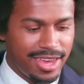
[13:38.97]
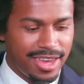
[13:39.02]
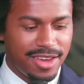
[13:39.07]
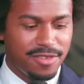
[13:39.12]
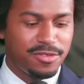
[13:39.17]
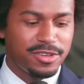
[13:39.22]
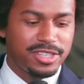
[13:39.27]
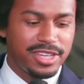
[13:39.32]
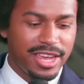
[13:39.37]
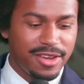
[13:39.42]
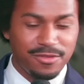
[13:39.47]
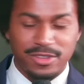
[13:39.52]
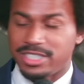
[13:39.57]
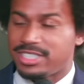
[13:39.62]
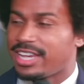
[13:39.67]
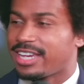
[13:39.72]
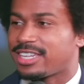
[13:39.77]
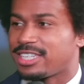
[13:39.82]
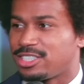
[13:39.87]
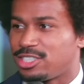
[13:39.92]
Every every
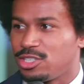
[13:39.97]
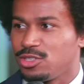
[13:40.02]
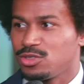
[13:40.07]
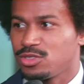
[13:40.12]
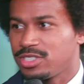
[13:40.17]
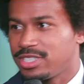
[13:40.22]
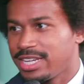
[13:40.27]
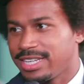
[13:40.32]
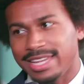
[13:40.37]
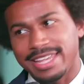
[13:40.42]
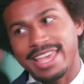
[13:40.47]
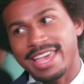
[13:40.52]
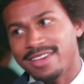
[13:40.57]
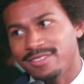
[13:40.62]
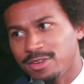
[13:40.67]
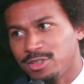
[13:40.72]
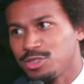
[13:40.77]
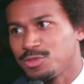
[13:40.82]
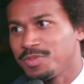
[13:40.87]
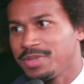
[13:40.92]
second Tuesday they
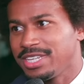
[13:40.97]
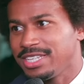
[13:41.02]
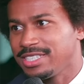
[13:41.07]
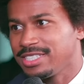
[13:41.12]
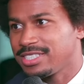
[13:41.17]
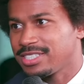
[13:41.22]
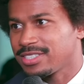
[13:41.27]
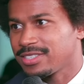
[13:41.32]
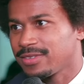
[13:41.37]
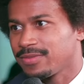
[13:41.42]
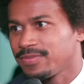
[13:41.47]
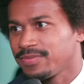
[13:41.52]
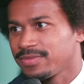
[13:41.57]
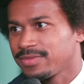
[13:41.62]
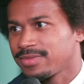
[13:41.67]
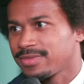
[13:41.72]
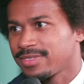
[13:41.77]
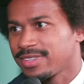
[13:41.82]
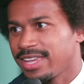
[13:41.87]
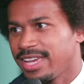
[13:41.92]
have those meetings
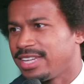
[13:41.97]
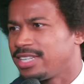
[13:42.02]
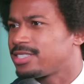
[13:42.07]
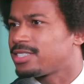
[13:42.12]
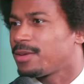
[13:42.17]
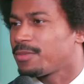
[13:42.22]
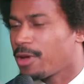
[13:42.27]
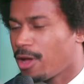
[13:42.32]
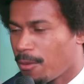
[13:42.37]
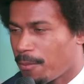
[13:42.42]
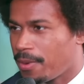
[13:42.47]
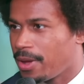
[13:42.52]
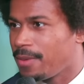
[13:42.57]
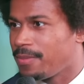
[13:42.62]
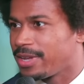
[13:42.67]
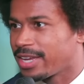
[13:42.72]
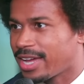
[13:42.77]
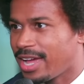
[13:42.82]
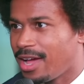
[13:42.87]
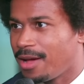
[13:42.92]
and it's something called
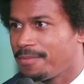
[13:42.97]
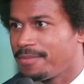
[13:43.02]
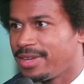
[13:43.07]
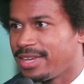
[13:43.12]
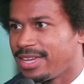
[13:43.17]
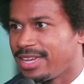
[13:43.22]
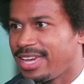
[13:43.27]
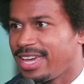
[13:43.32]
public comment.